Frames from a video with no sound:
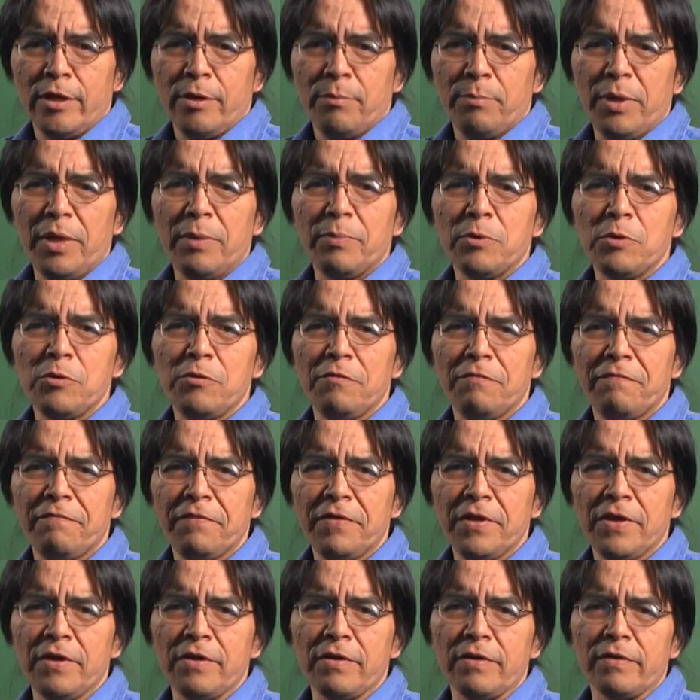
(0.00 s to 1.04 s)
People who
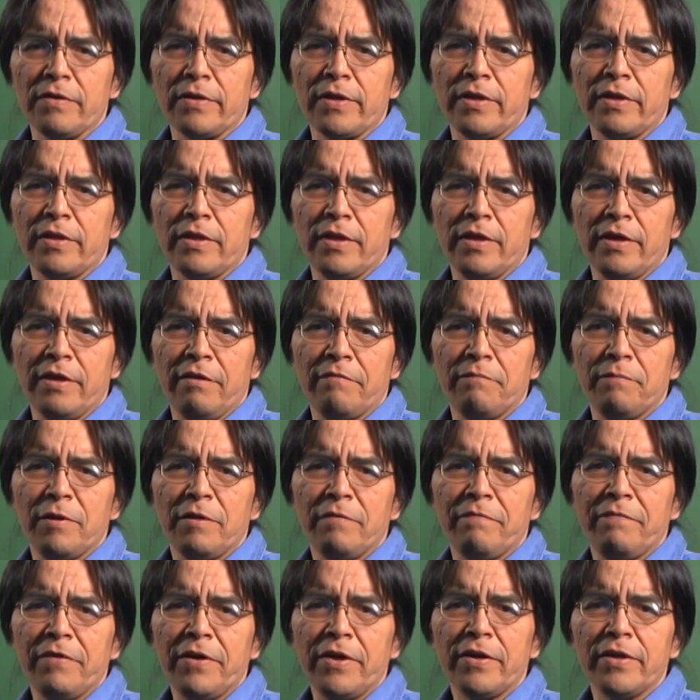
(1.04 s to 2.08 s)
feel that they have been
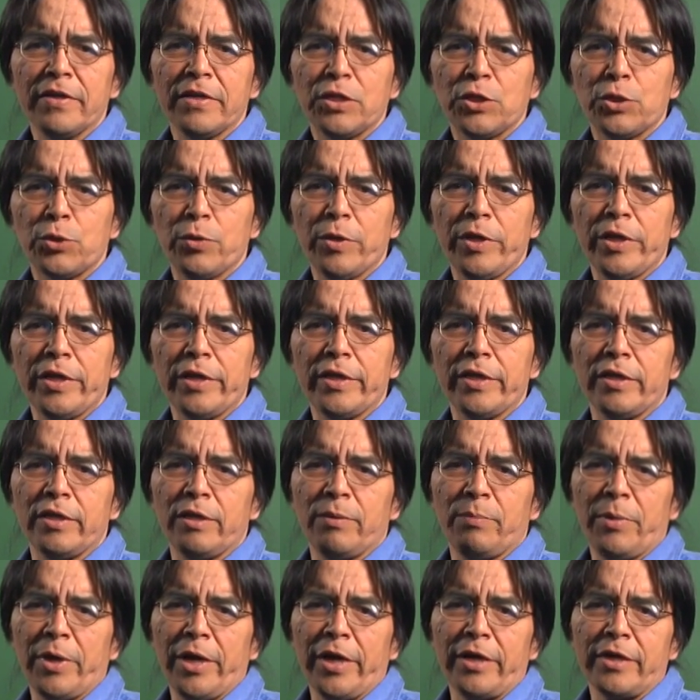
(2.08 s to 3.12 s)
fairly treated in the
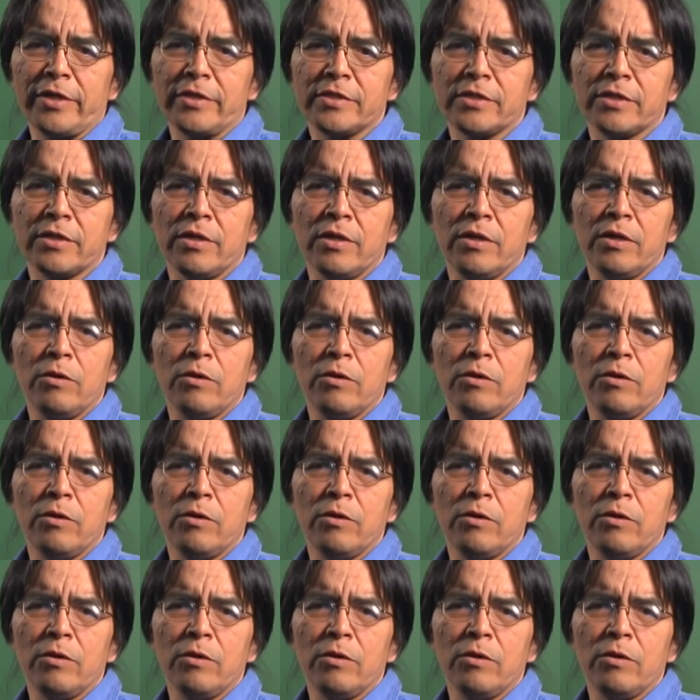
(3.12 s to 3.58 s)
past